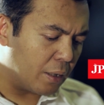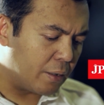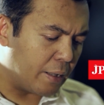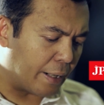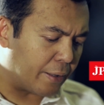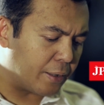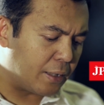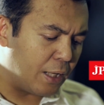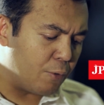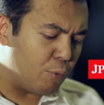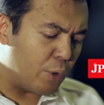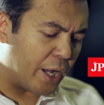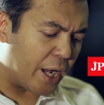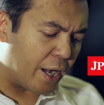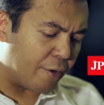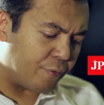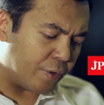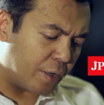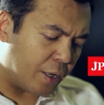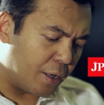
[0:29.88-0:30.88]
currently we
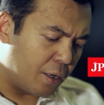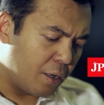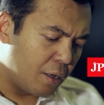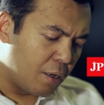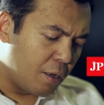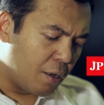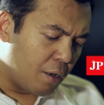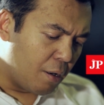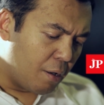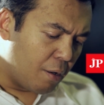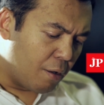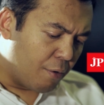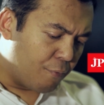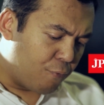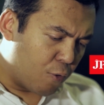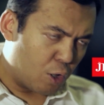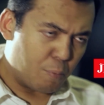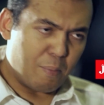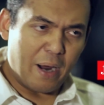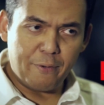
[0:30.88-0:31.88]
have a
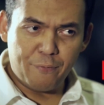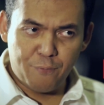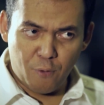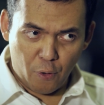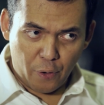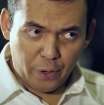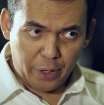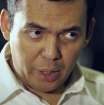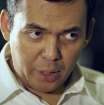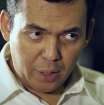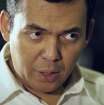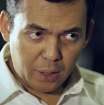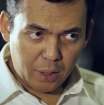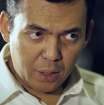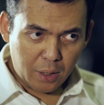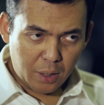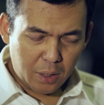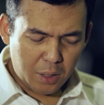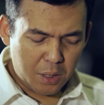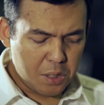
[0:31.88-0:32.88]
4x4,
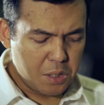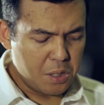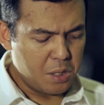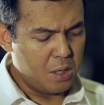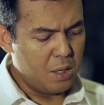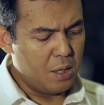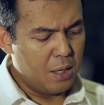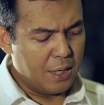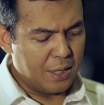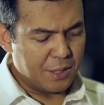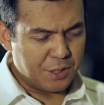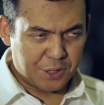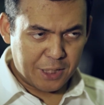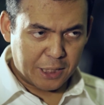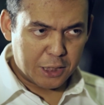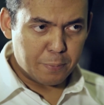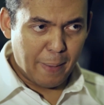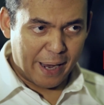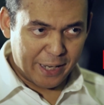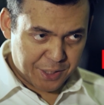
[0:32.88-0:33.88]

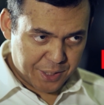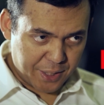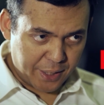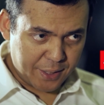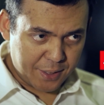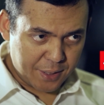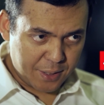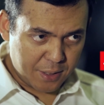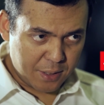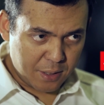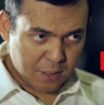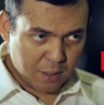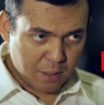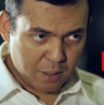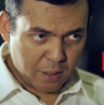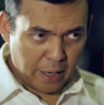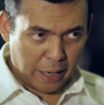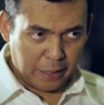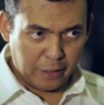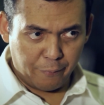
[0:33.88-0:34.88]
6x6,
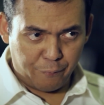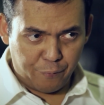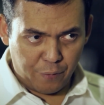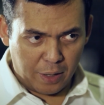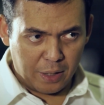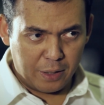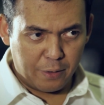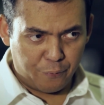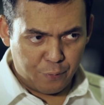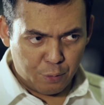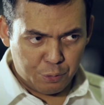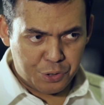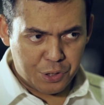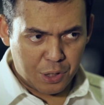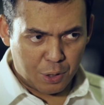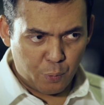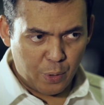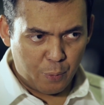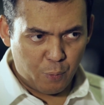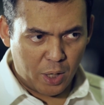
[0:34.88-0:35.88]
and in the
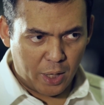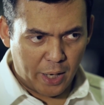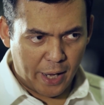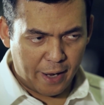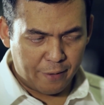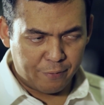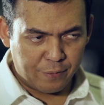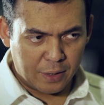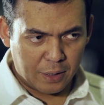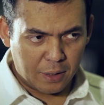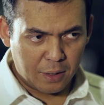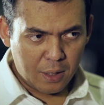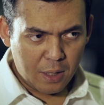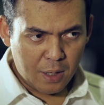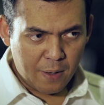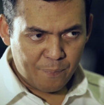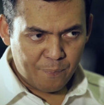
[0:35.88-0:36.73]
future we will have a